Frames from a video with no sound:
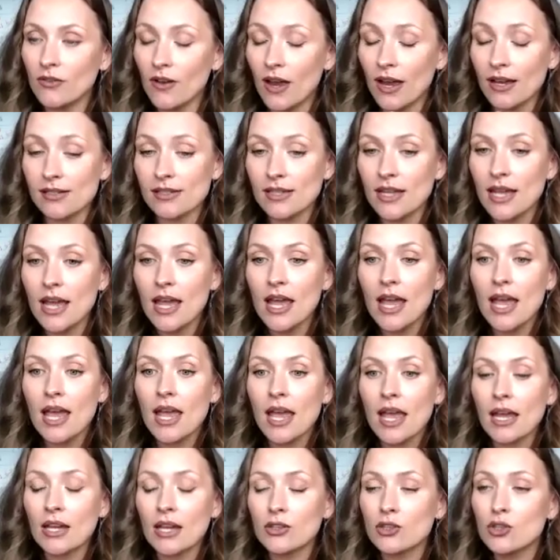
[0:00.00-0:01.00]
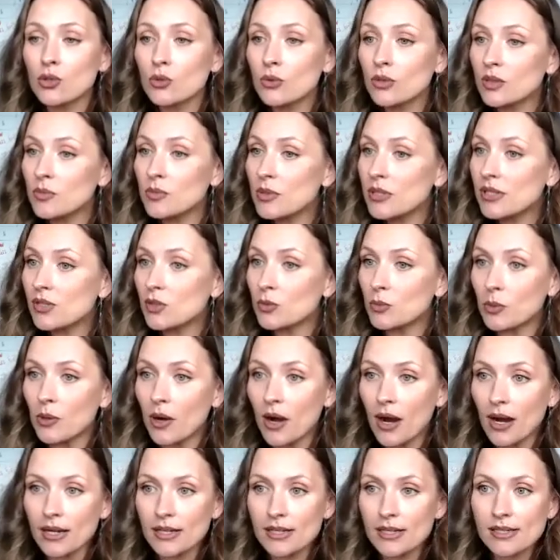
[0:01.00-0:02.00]
fast. And you will be
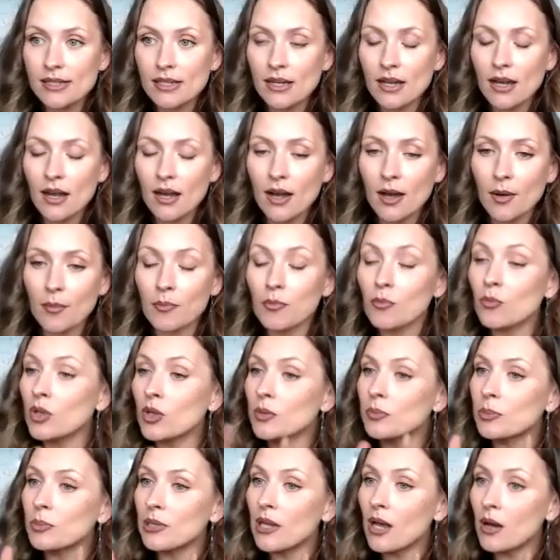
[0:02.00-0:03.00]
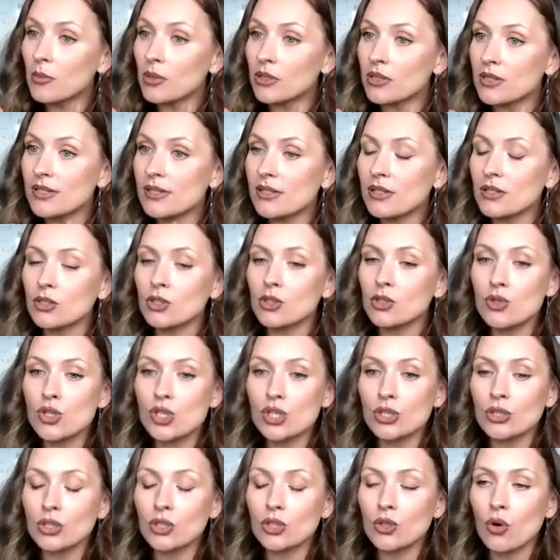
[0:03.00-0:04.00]
surprised. Well, plumbers
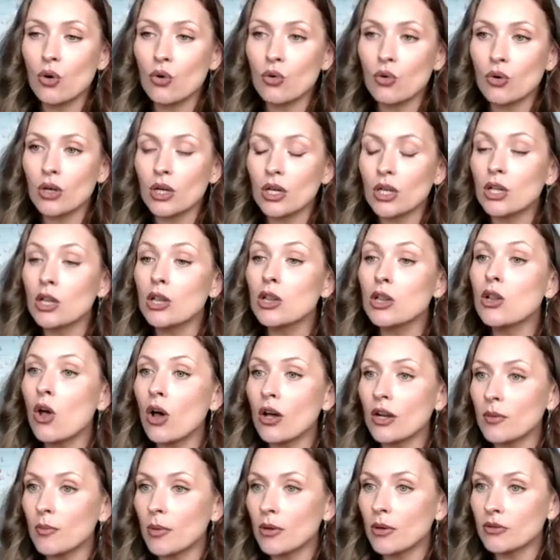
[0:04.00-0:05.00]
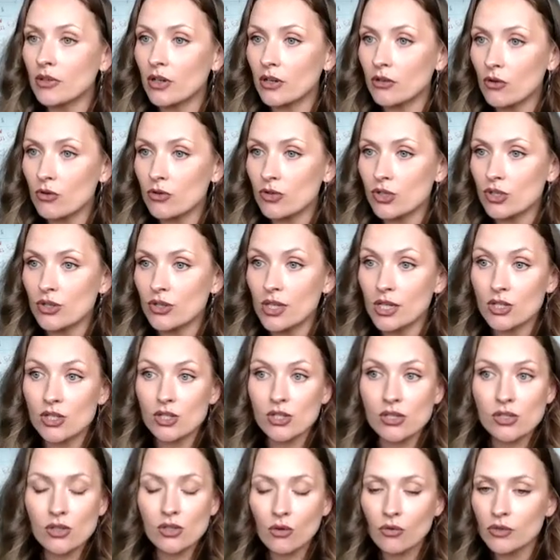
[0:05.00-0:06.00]
usually know a lot about corrosion. They
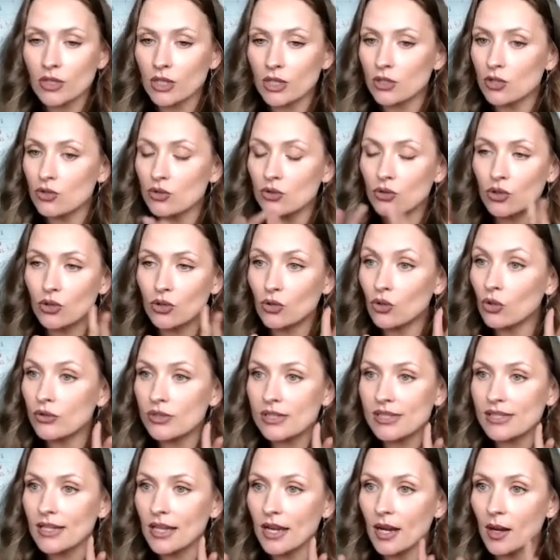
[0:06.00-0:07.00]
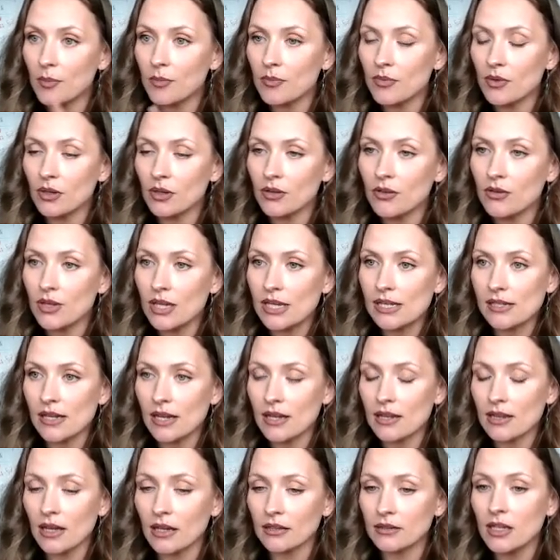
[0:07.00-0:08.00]
just know that you don't set up things
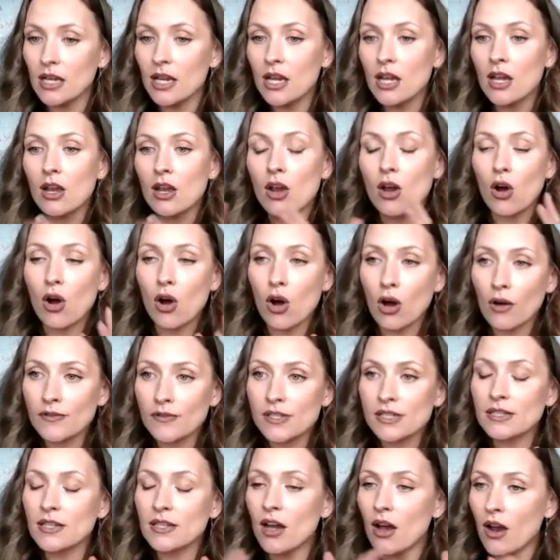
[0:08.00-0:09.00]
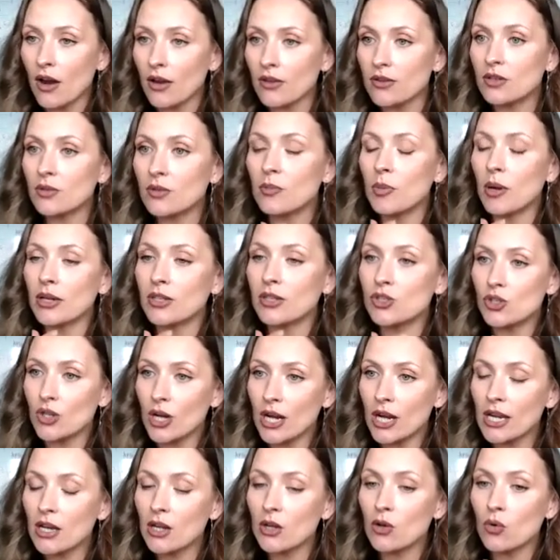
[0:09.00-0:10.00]
like that. Often either by
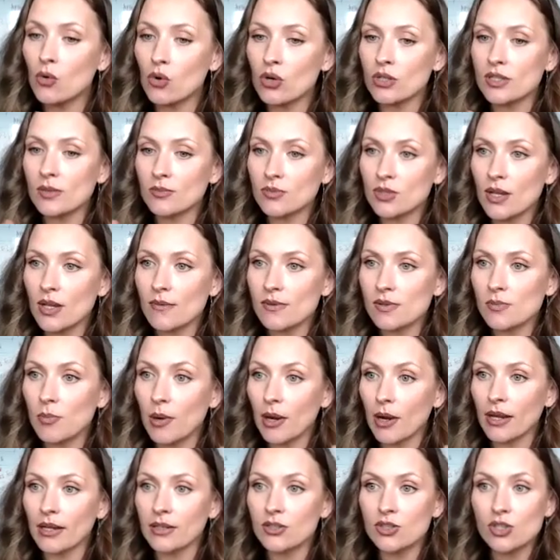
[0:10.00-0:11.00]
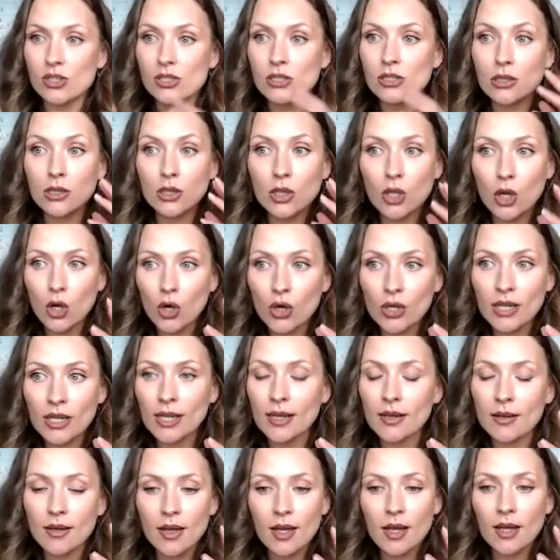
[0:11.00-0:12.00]
training or sometimes by just
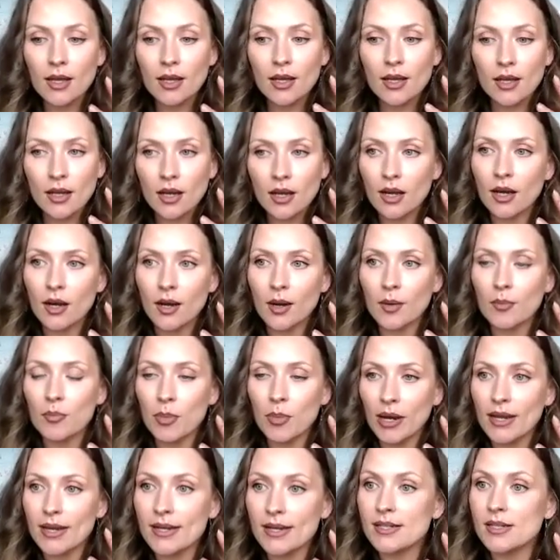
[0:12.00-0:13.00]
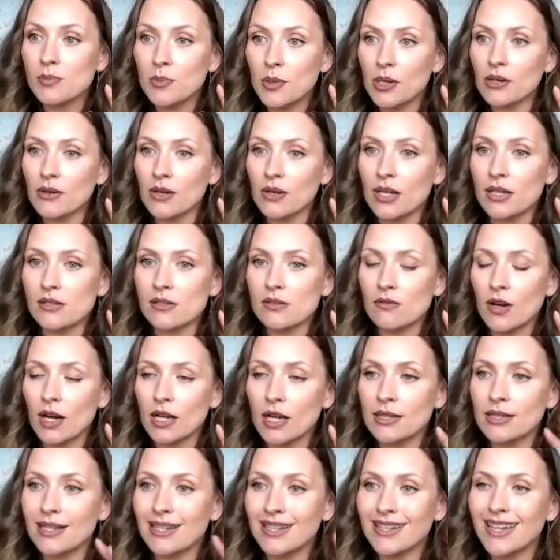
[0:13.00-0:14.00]
learning by experience,
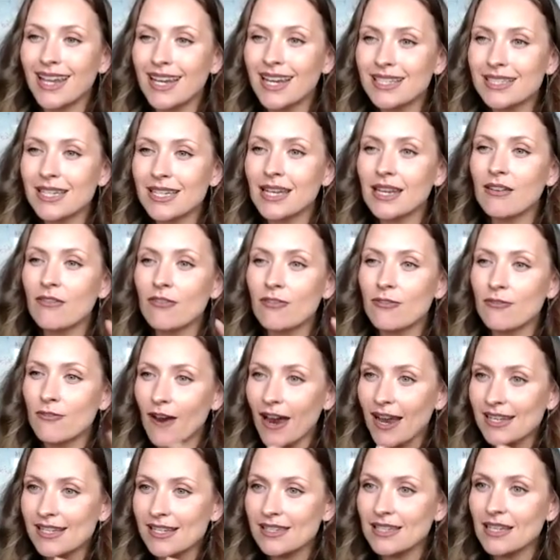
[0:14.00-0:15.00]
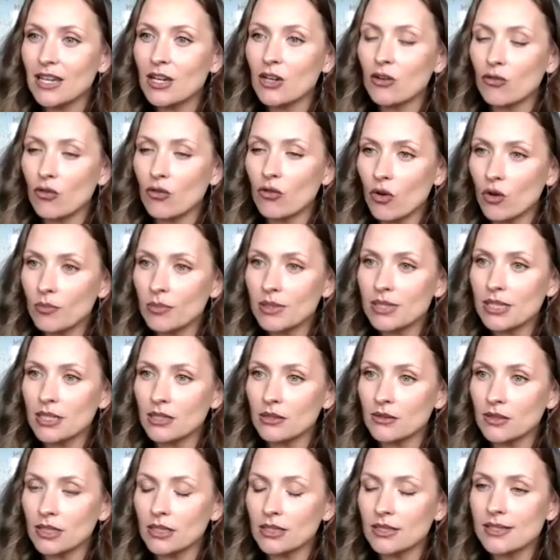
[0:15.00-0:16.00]
right? Connecting, fastening wrong
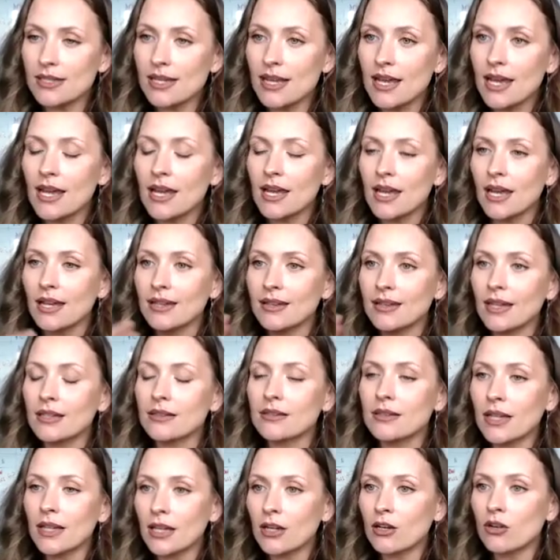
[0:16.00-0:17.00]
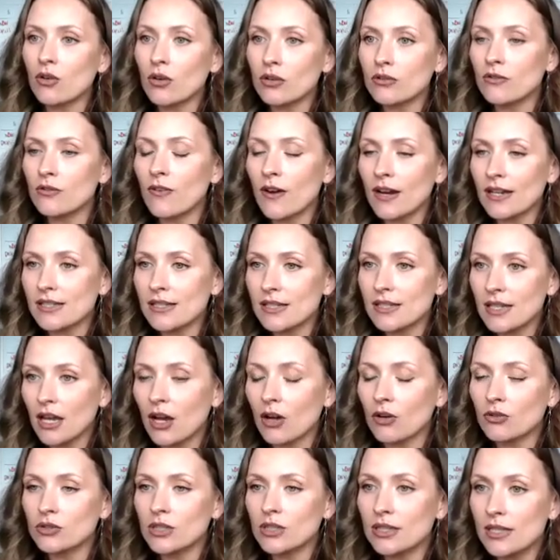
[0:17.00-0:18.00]
materials, and then later on finding
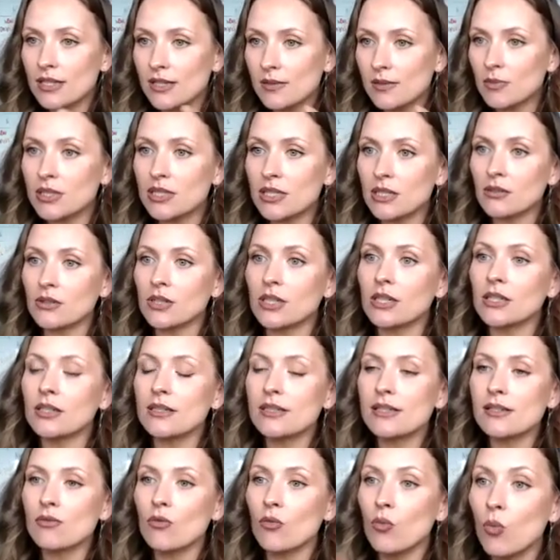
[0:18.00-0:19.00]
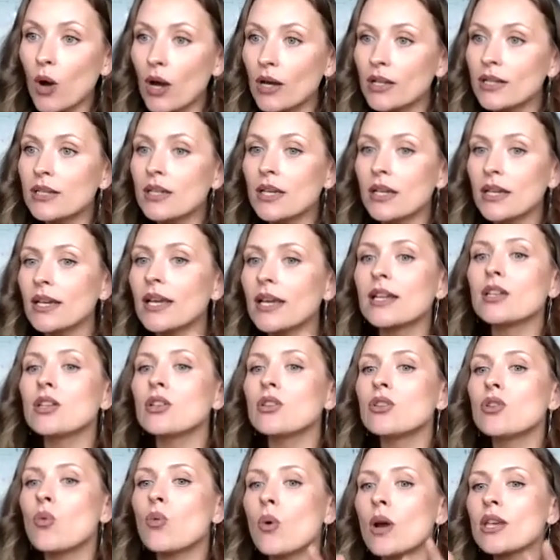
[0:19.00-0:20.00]
out that these materials, one,
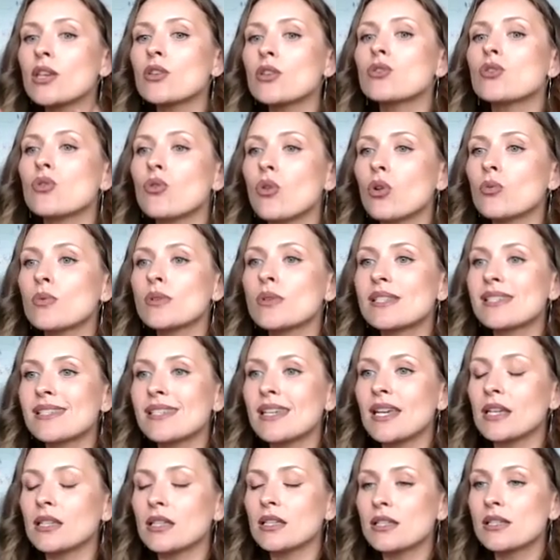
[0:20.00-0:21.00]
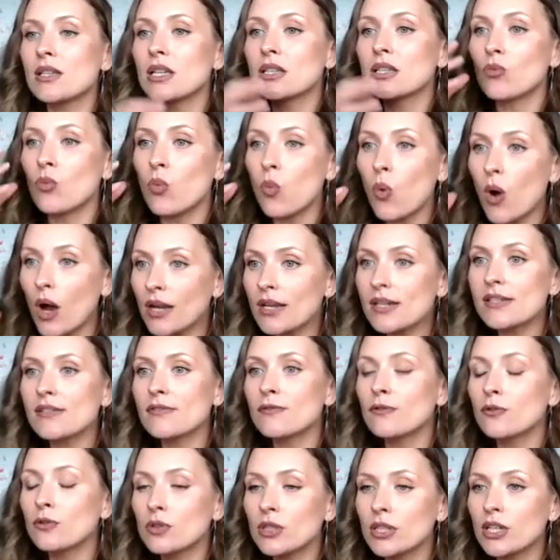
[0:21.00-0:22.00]
and the way you always see it is that one is
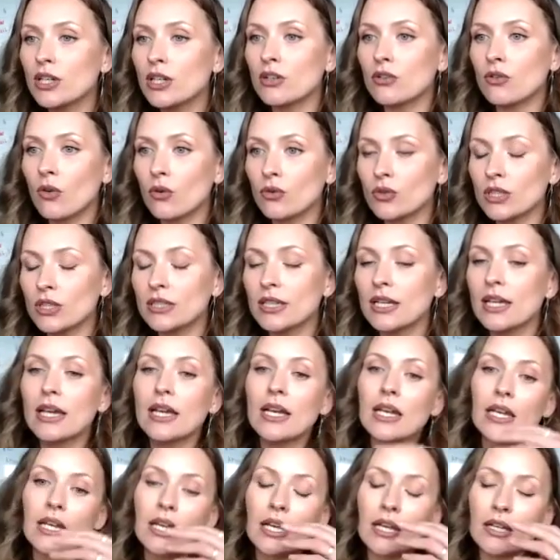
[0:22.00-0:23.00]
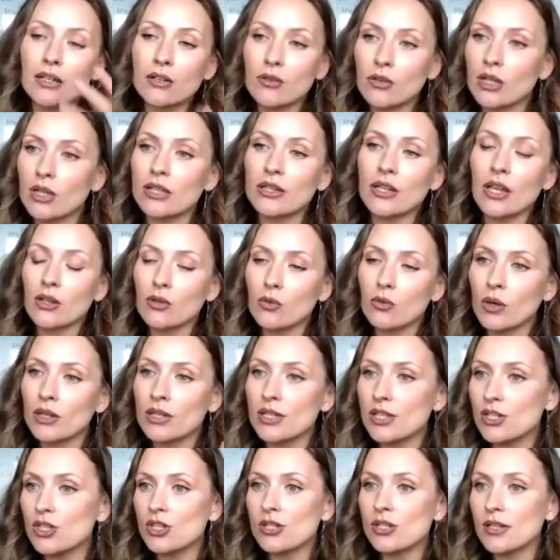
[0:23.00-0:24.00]
fully corroded and another one
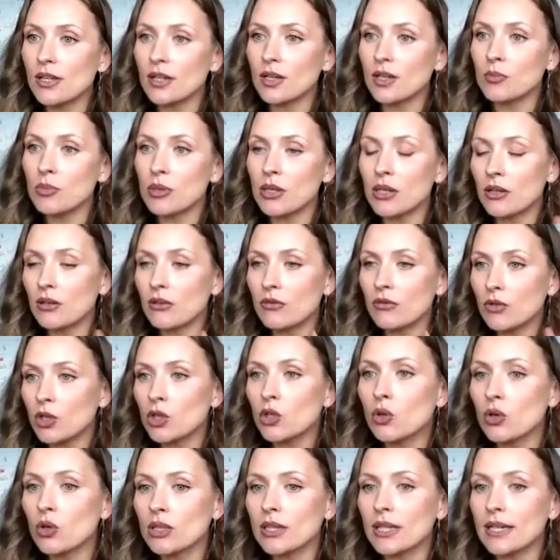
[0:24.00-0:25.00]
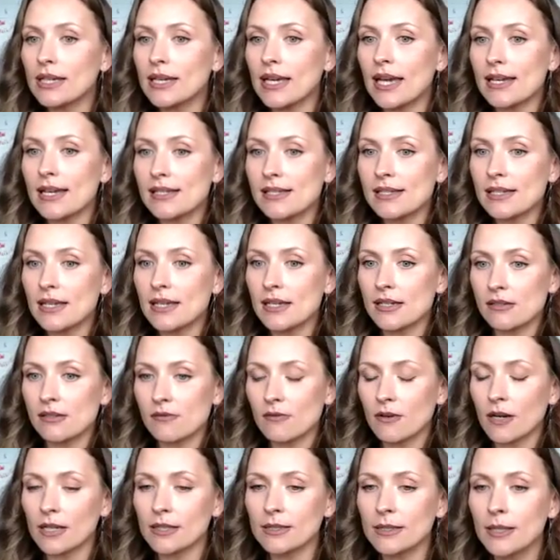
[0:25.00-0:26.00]
is just going to be look like as is,
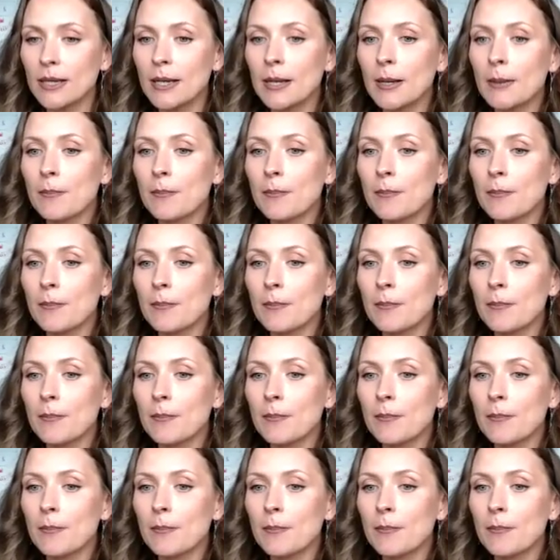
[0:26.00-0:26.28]
right?